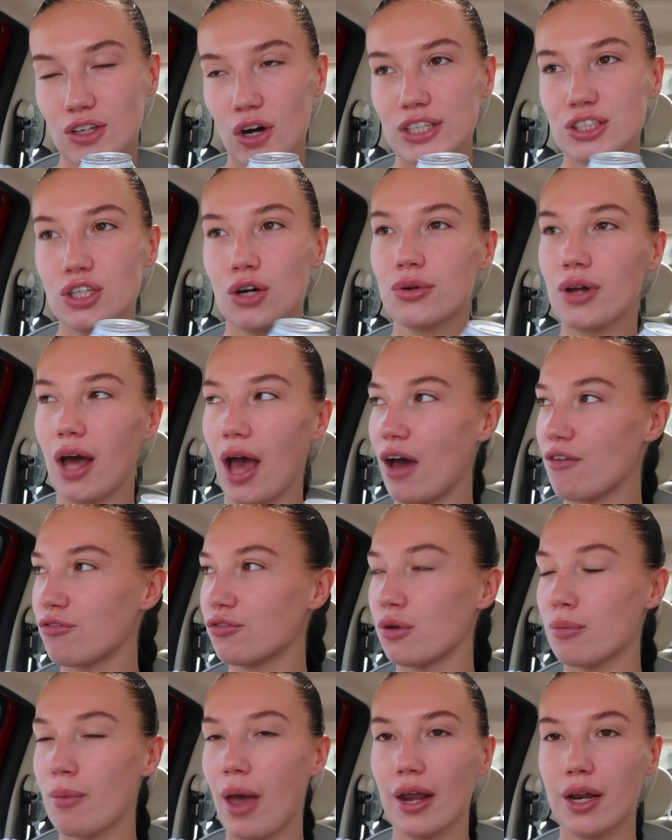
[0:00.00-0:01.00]
I don't have
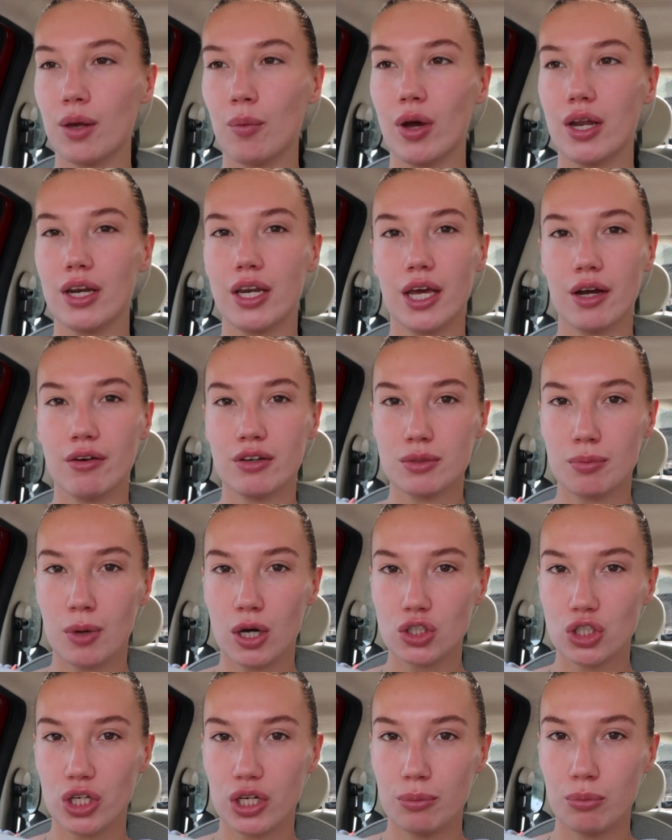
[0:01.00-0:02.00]
them anywhere near as
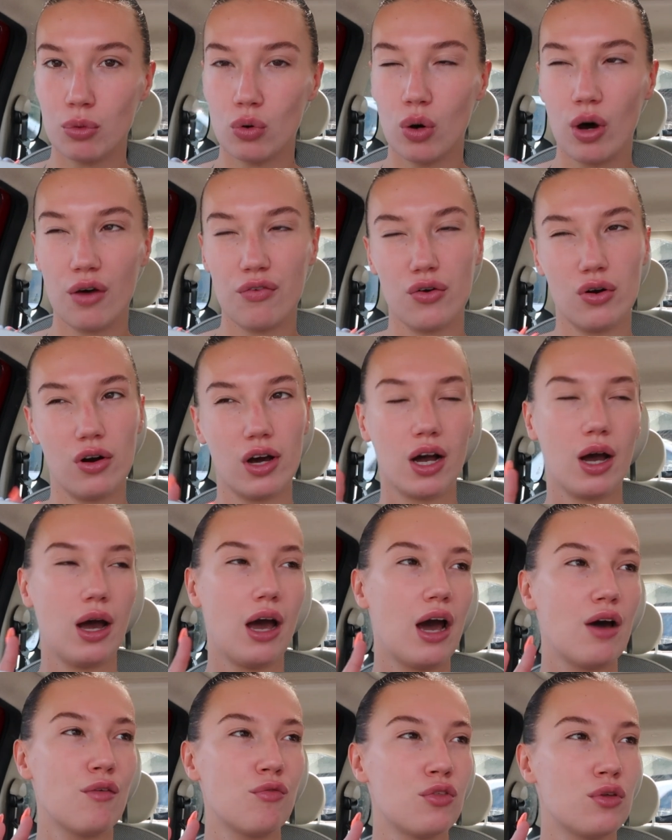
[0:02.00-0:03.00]
much anymore. I feel like I
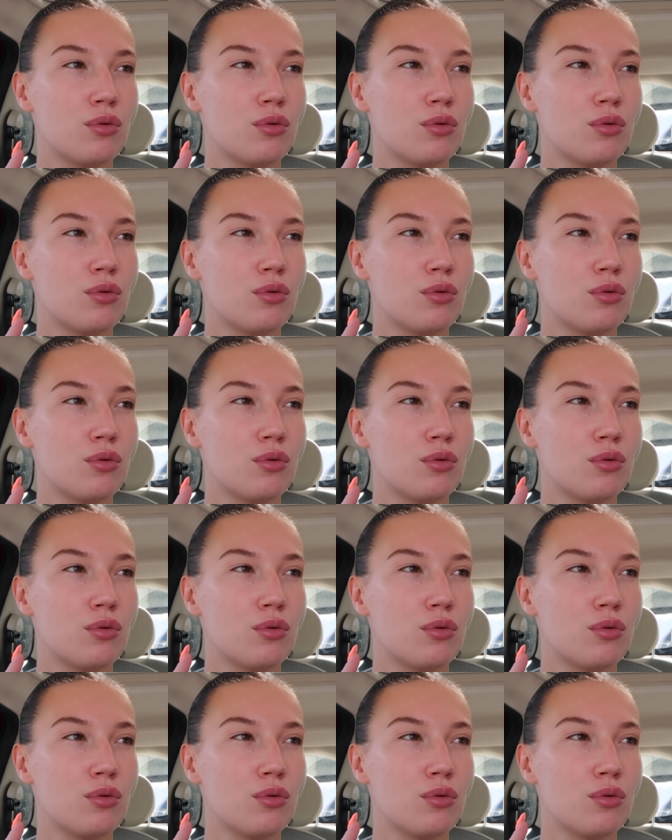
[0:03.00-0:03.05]
have